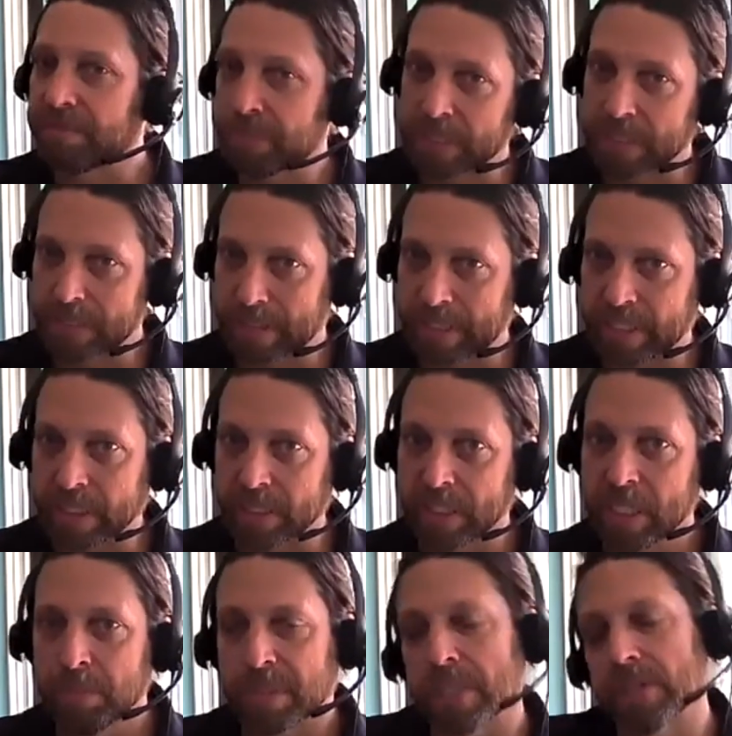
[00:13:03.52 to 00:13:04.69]
minutes late.
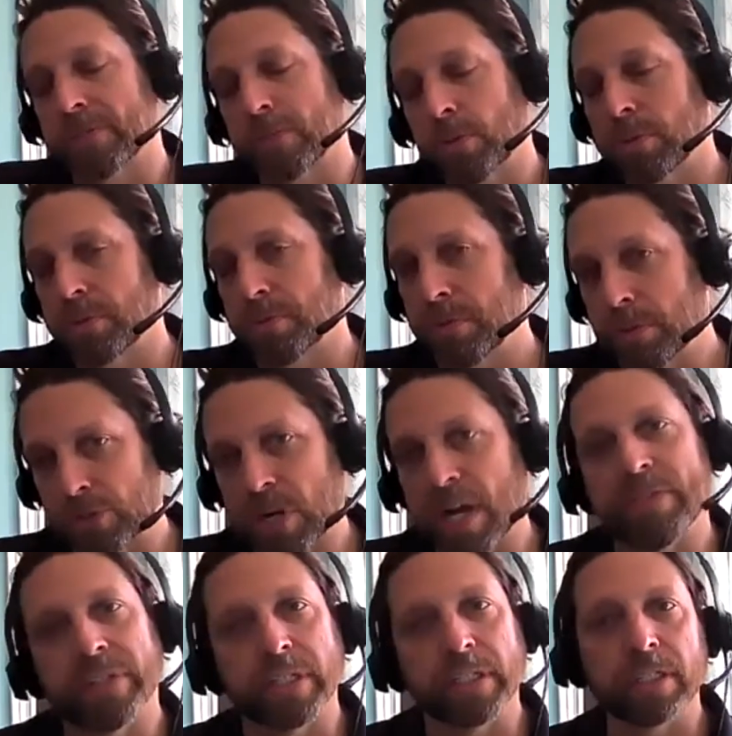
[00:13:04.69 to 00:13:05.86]
Because of course, when you're
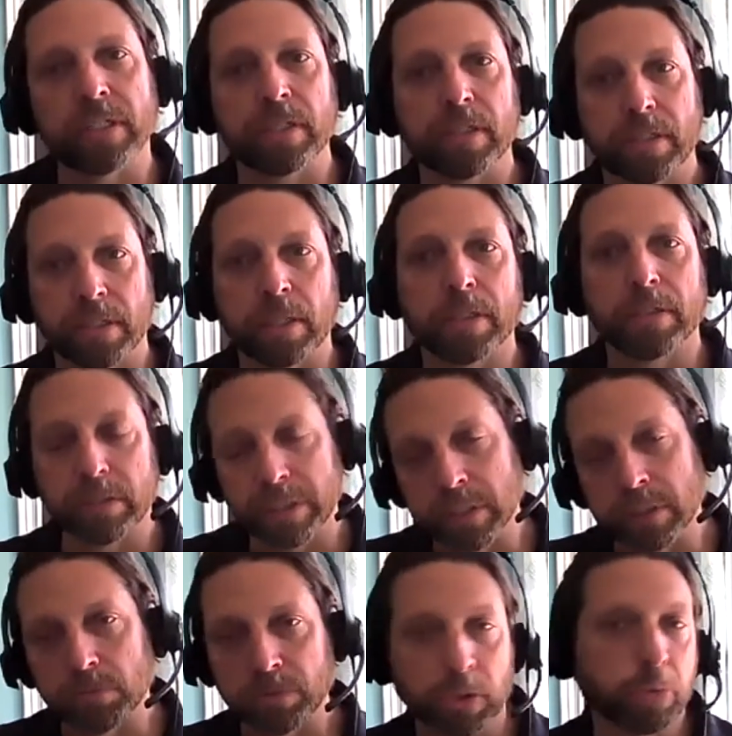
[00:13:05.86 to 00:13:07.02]
driving in
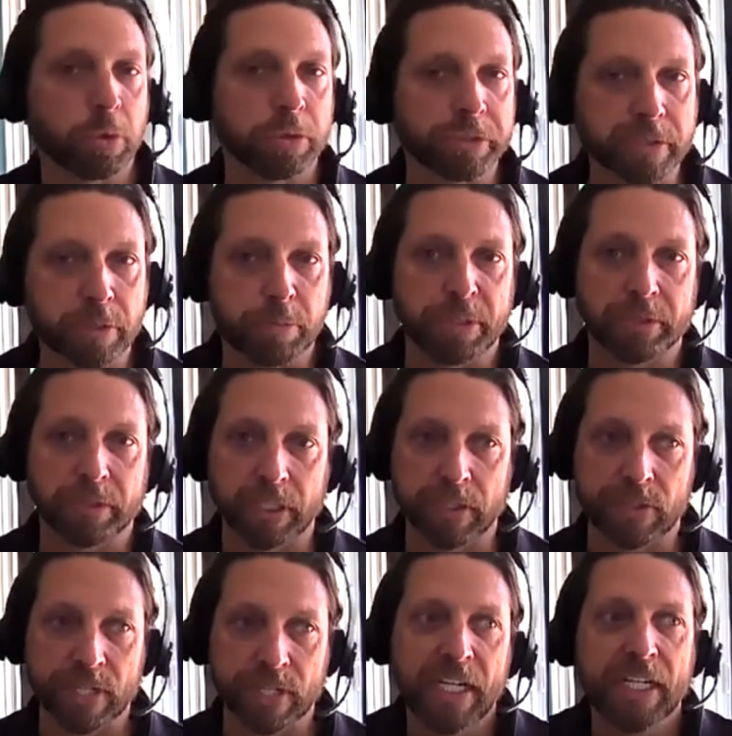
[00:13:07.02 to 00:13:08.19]
a real world
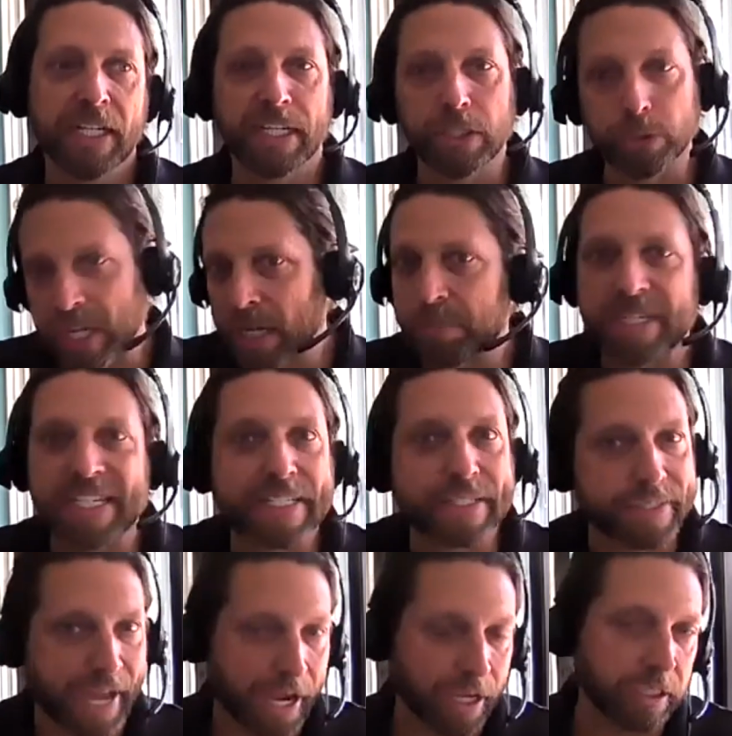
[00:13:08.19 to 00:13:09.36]
experience, you can't be
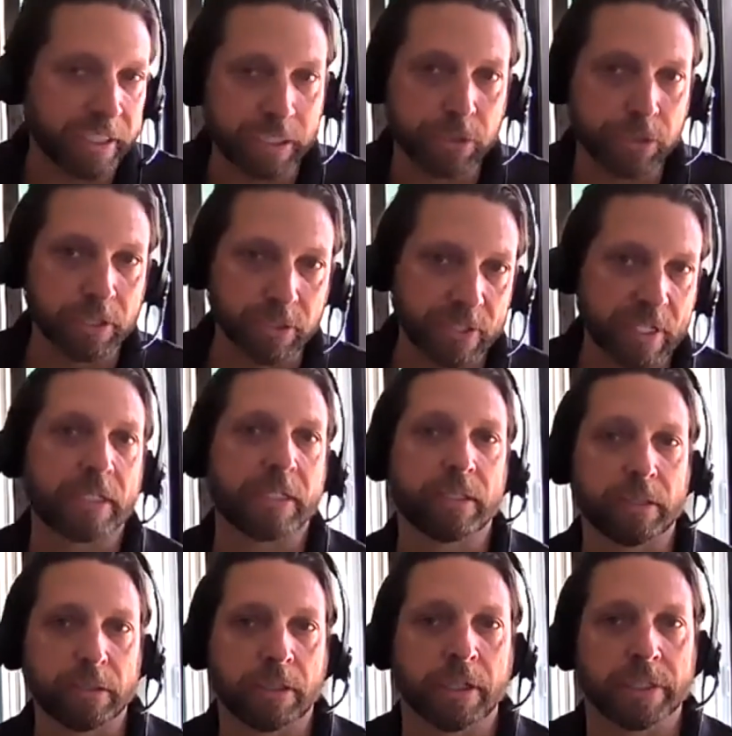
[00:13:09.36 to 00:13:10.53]
exactly to the
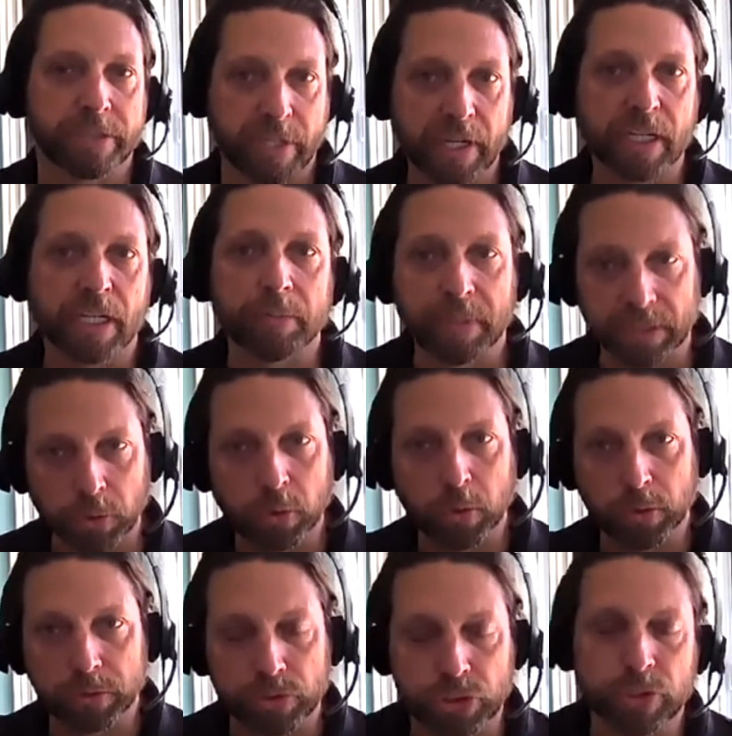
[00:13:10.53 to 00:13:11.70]
second on time at the
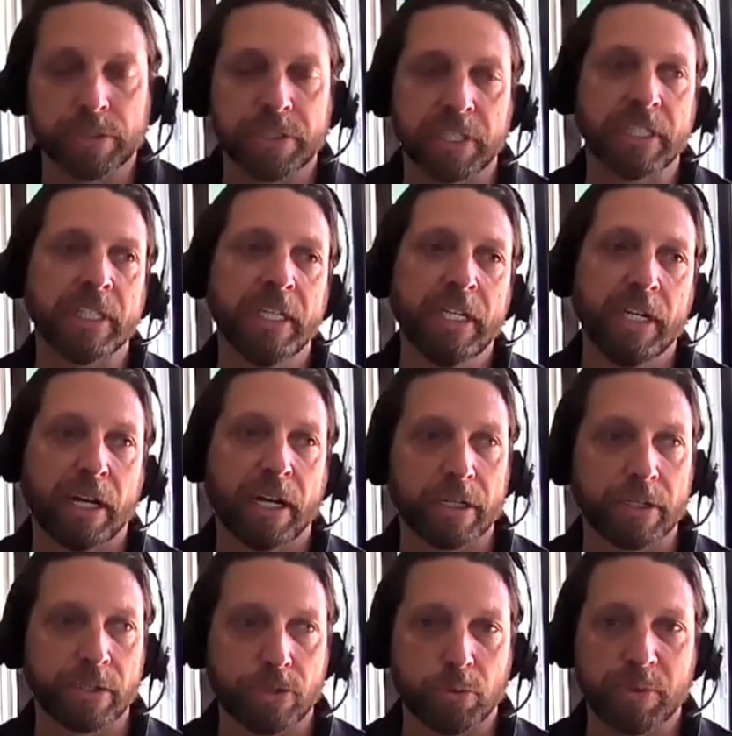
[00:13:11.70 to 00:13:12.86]
whole journey.
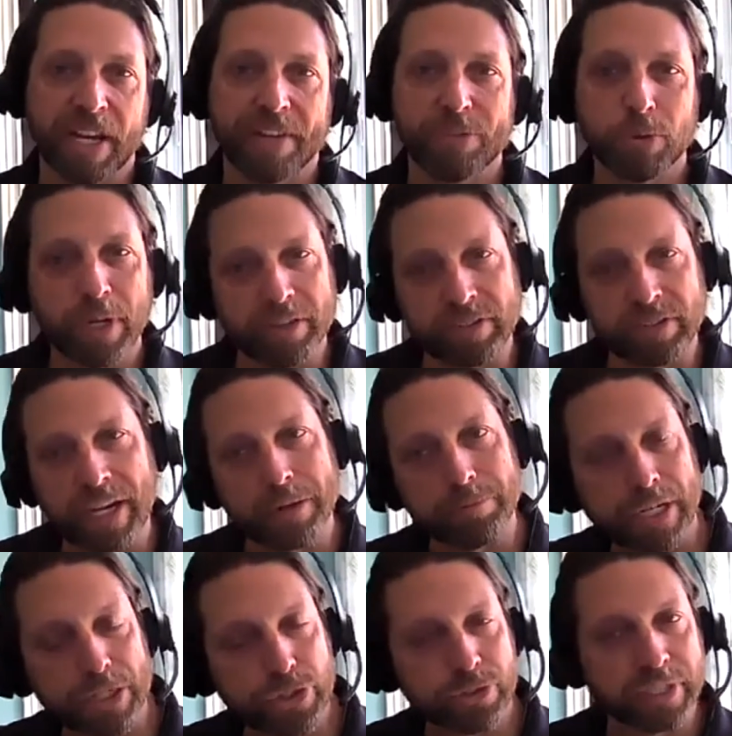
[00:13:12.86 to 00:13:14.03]
So we have a way of kind of
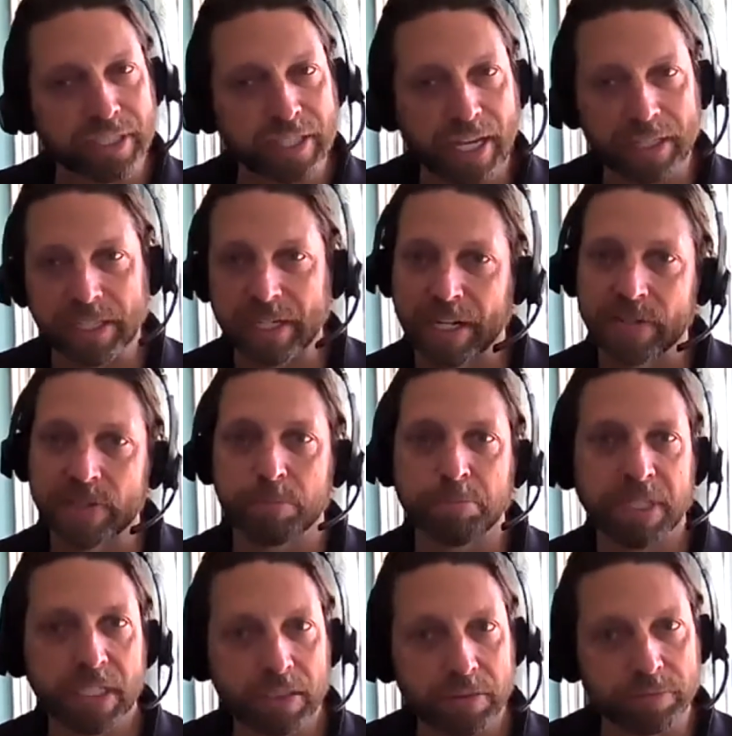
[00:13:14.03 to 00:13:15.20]
measuring that has a
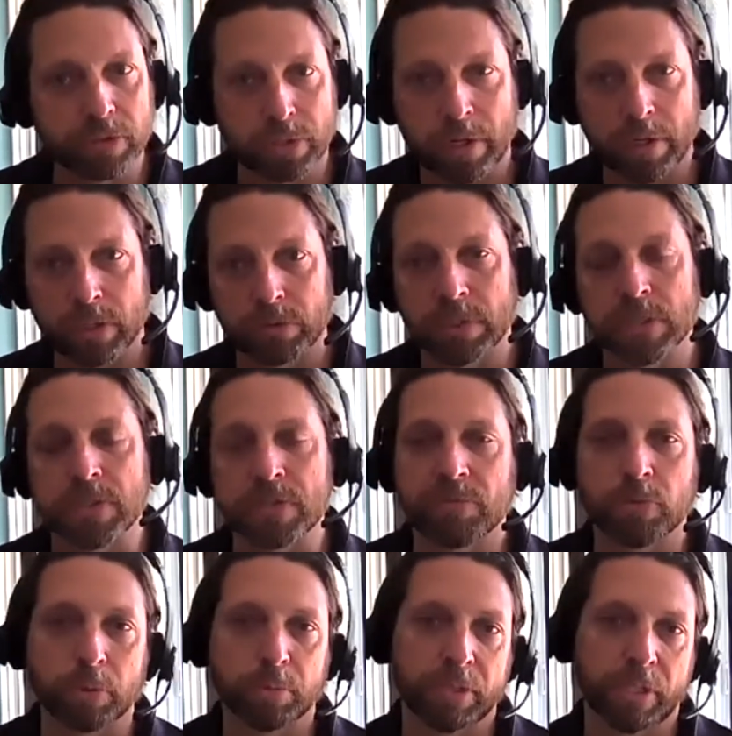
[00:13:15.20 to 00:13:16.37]
bit of tolerance
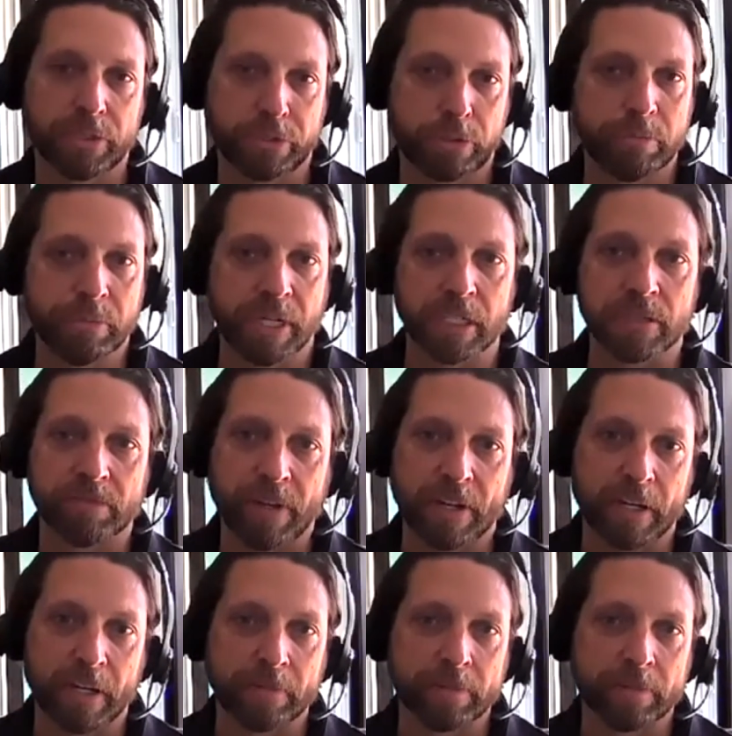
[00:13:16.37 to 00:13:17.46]
for +2 -5.